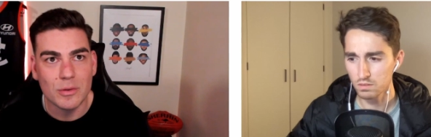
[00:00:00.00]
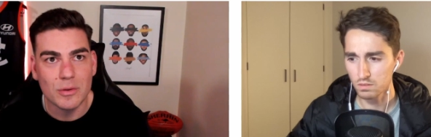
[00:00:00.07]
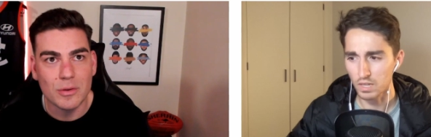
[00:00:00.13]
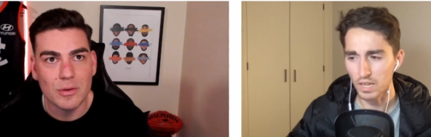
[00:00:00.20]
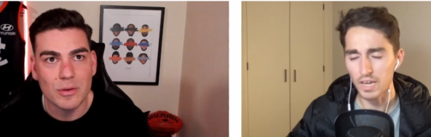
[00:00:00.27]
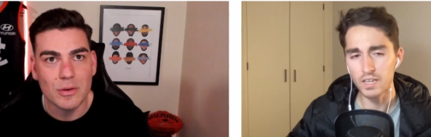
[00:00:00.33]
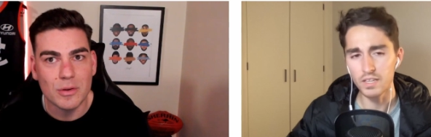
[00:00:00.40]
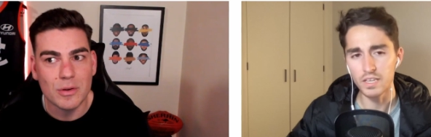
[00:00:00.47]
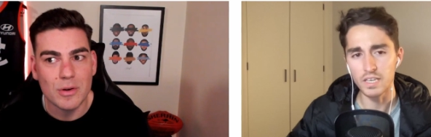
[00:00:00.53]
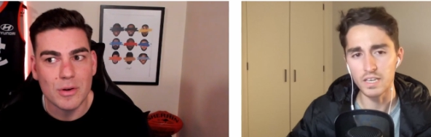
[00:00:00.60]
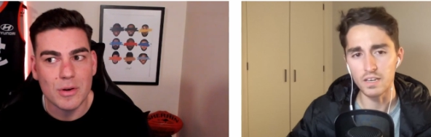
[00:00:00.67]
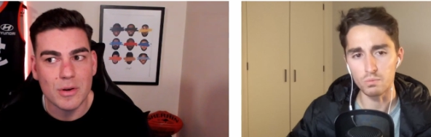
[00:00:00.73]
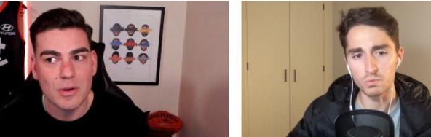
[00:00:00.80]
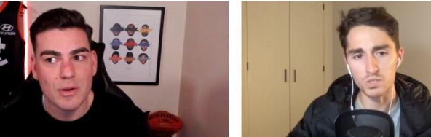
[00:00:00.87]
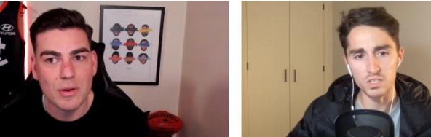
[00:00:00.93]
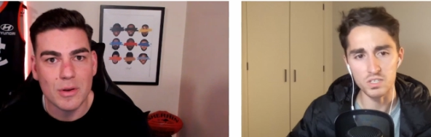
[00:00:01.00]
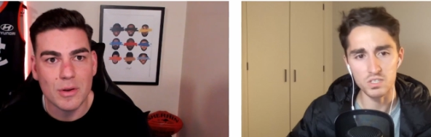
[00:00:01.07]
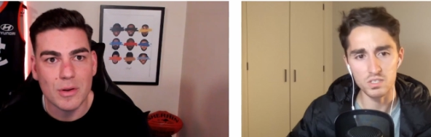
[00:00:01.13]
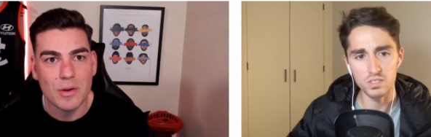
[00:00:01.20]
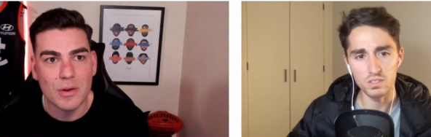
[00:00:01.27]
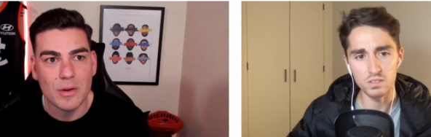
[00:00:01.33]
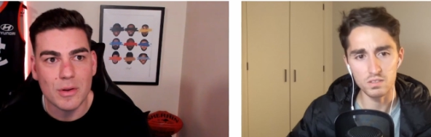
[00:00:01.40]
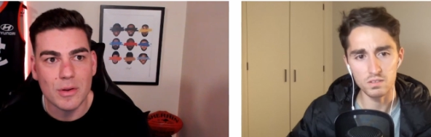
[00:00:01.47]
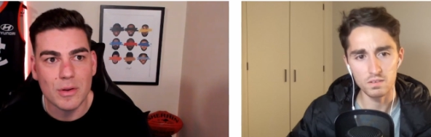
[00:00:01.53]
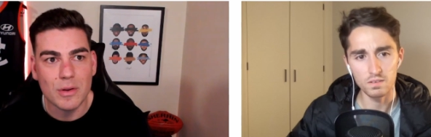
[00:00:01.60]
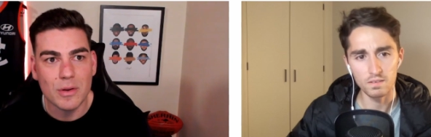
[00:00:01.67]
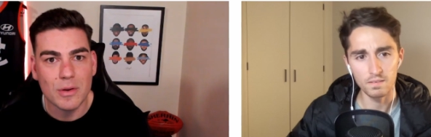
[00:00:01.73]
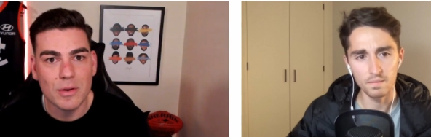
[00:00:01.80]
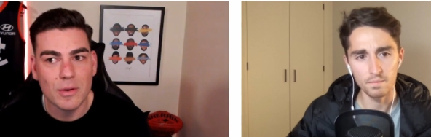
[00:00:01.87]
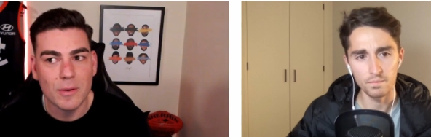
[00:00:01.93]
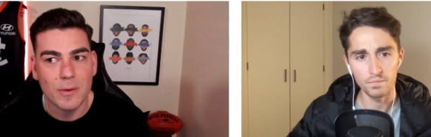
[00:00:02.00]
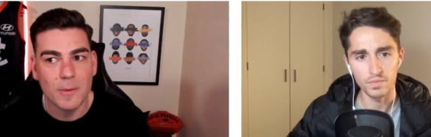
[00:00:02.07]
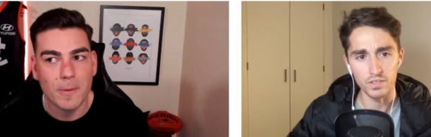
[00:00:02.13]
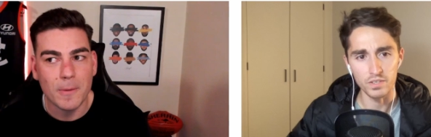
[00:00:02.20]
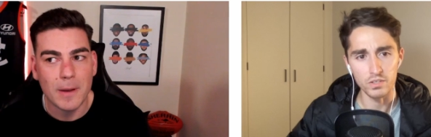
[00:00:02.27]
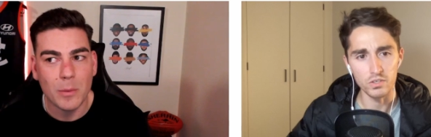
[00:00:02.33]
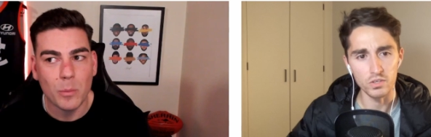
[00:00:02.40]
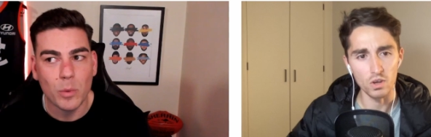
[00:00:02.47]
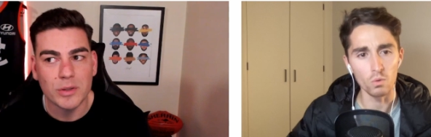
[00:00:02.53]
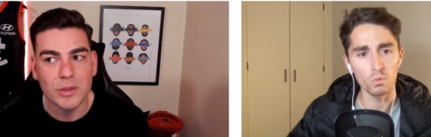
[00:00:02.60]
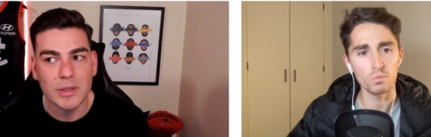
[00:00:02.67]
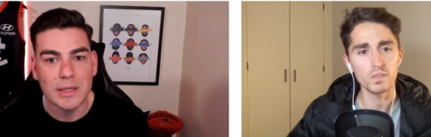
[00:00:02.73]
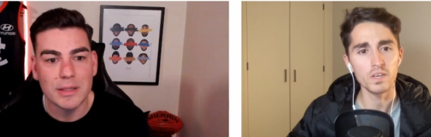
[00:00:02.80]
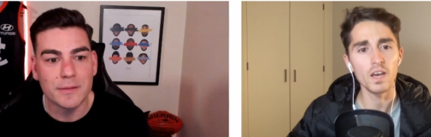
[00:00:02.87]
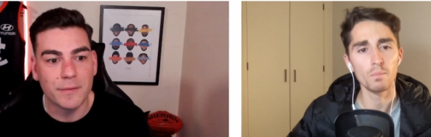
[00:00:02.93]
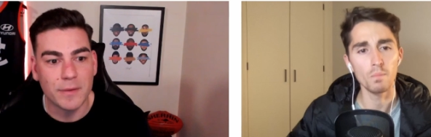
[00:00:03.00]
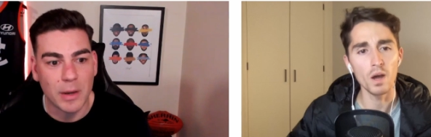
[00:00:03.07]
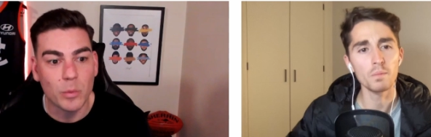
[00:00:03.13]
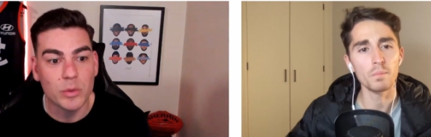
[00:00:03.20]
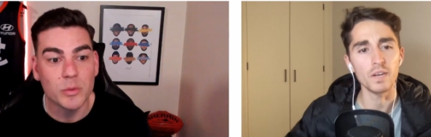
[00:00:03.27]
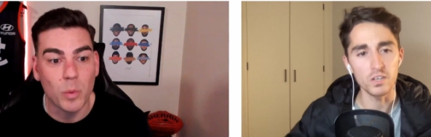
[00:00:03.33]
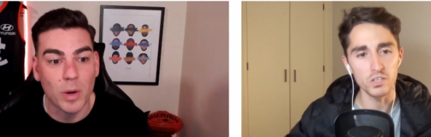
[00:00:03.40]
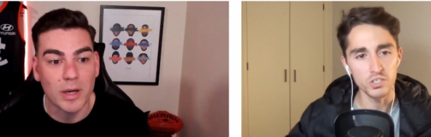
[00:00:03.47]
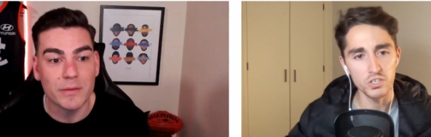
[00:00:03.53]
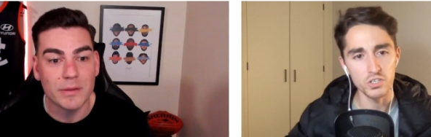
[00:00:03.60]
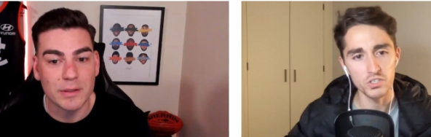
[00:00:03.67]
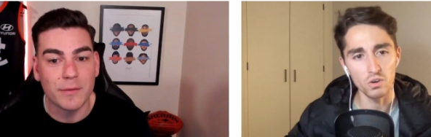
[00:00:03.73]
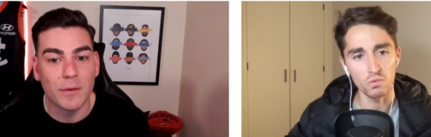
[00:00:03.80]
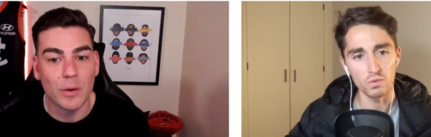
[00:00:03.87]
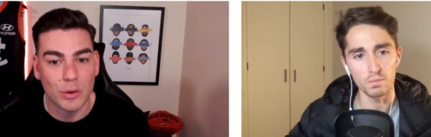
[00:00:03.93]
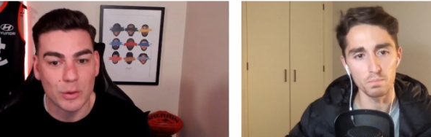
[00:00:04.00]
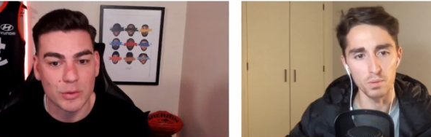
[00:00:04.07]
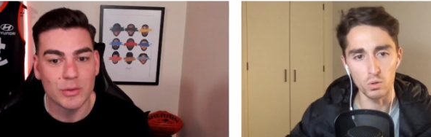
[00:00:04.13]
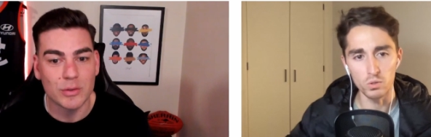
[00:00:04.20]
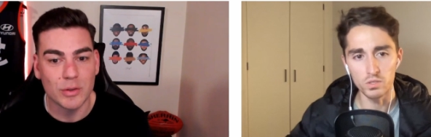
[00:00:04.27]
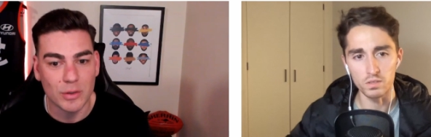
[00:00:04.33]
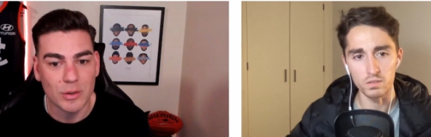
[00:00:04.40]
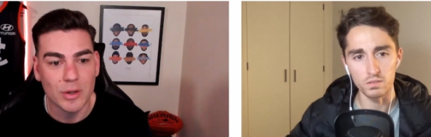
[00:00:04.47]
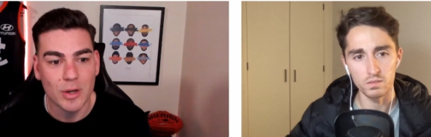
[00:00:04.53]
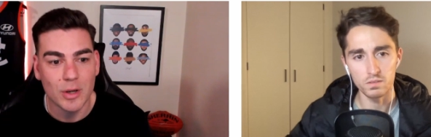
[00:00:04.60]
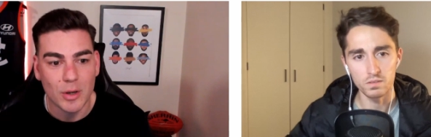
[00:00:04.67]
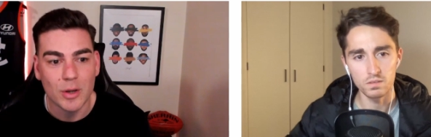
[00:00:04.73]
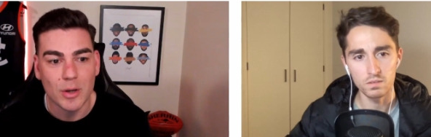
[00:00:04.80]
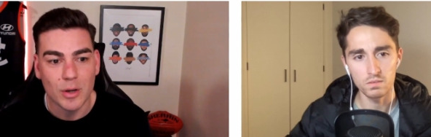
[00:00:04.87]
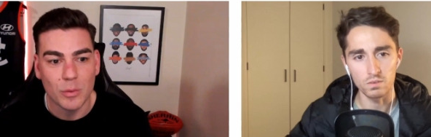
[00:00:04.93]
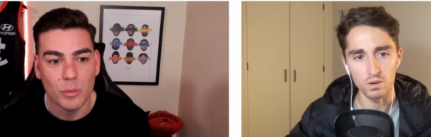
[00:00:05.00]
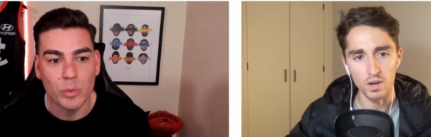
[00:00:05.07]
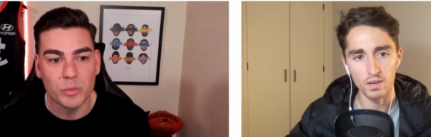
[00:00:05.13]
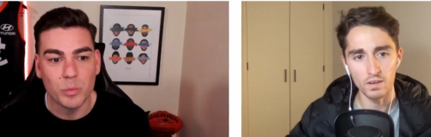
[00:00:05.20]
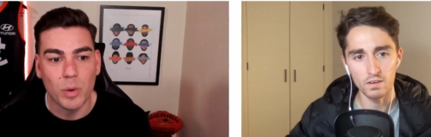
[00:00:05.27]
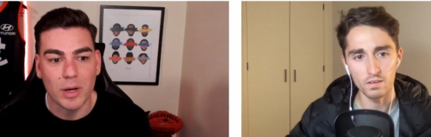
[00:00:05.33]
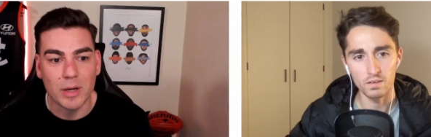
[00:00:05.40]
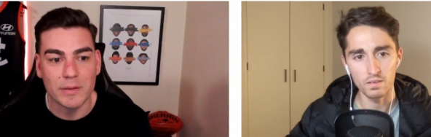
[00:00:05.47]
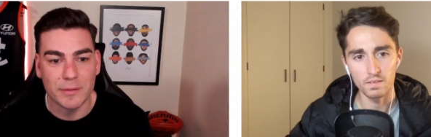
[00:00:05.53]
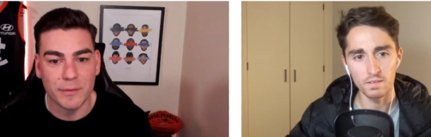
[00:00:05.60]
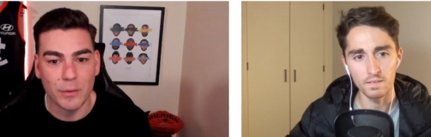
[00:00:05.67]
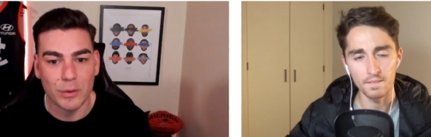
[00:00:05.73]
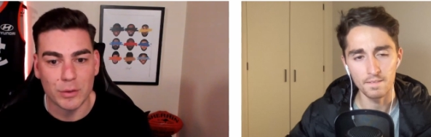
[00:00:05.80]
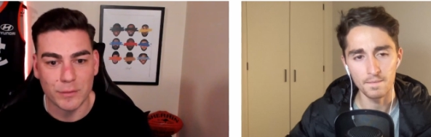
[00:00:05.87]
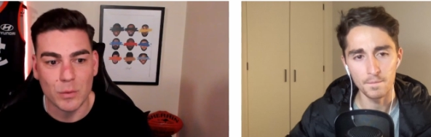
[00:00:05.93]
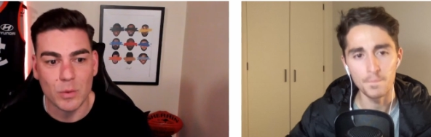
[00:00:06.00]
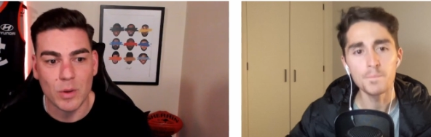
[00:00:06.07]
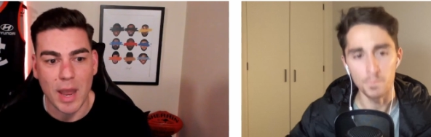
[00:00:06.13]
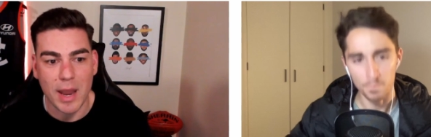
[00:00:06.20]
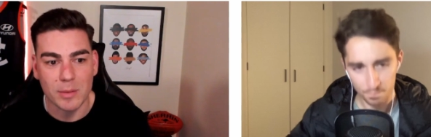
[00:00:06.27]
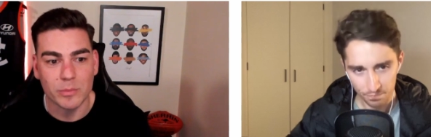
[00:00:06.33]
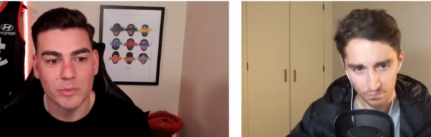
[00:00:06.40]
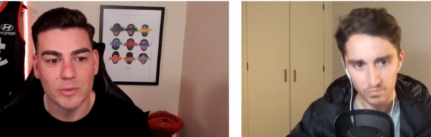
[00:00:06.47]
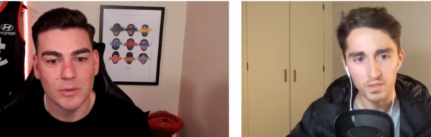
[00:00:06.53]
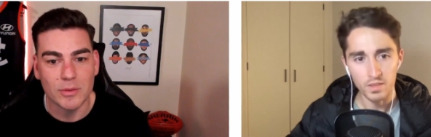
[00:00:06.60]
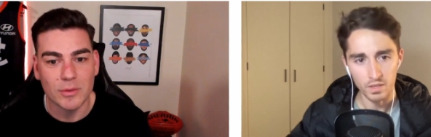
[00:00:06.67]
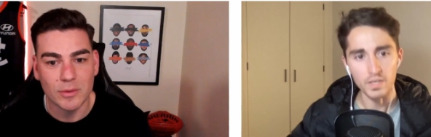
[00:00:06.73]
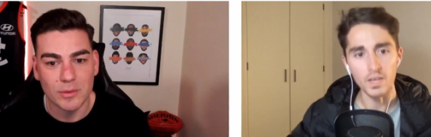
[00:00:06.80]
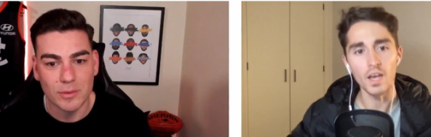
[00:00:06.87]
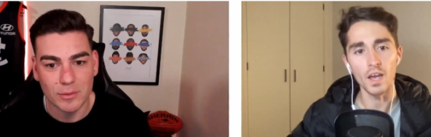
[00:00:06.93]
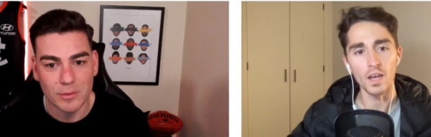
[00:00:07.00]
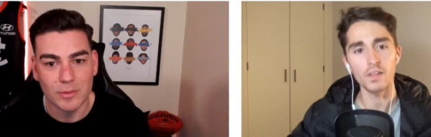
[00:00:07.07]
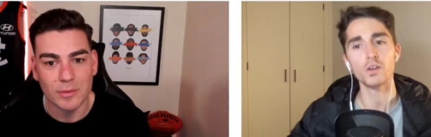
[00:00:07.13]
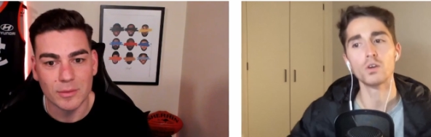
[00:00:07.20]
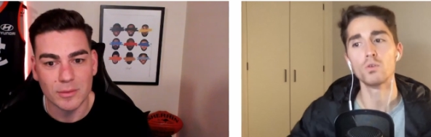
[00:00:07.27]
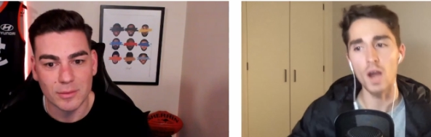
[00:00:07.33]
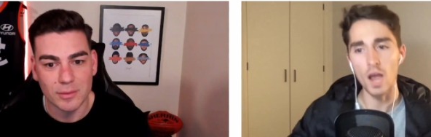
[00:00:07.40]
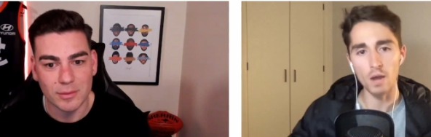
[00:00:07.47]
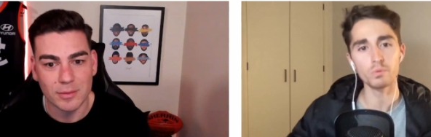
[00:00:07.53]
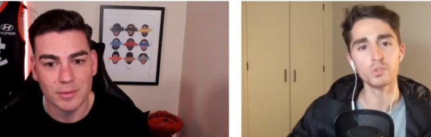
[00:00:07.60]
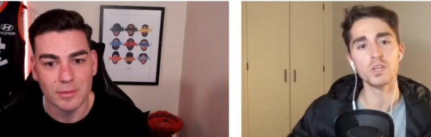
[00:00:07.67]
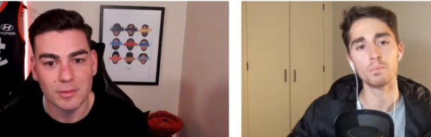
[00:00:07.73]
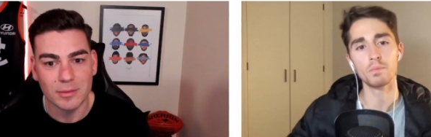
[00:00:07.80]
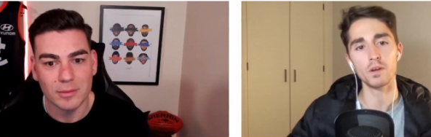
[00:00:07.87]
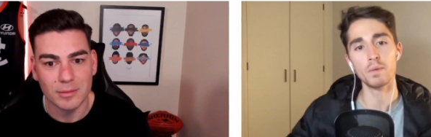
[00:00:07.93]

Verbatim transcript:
Speaker 1: late in the year? Was his...
Speaker 2: yeah, it might have been, because you just got rid of Bolton, right? It was one of his first few games.
Speaker 1: Yeah, and the crowd was up and